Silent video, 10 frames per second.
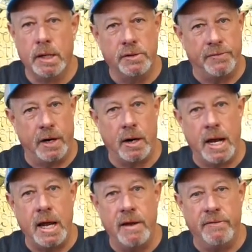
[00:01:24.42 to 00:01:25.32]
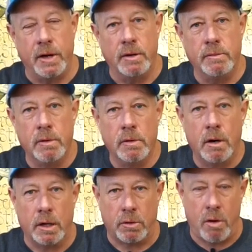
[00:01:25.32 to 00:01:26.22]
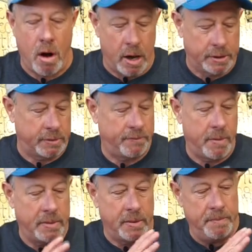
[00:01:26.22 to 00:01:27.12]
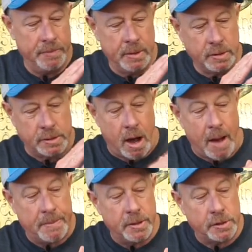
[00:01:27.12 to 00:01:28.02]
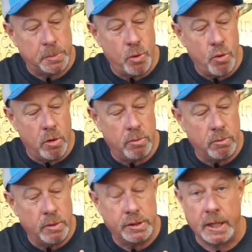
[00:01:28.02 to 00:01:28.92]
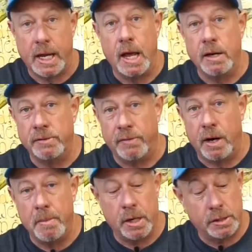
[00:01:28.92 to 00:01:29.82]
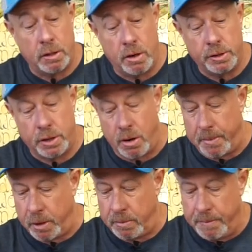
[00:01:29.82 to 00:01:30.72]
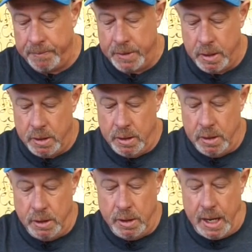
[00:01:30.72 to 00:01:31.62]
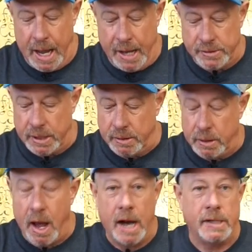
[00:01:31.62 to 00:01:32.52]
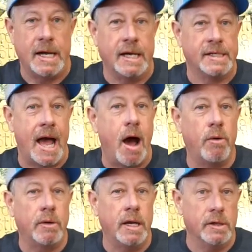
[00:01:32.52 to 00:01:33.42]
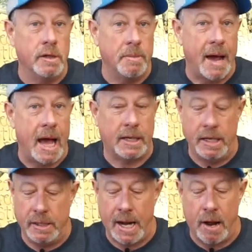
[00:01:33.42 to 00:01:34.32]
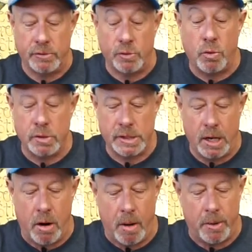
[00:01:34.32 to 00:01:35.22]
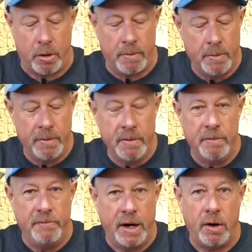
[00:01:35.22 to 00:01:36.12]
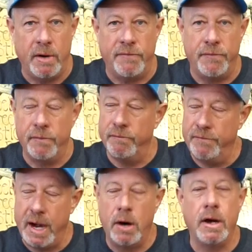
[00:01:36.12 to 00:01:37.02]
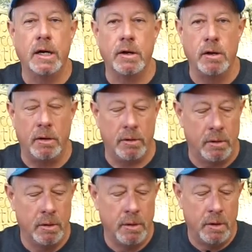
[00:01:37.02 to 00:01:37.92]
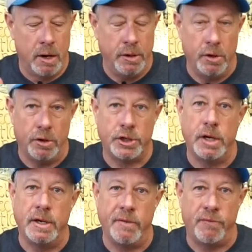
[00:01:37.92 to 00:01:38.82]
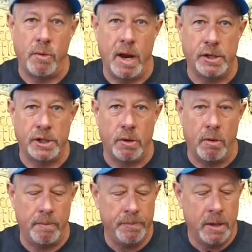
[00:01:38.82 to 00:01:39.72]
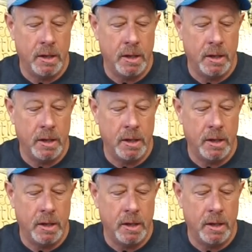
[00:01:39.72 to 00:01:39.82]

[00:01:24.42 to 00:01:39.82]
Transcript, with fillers: is very even across from the top of the spool, which again is very much large arbor, as its line takes out into the backing down towards the arbor. Very, very little inertia differential,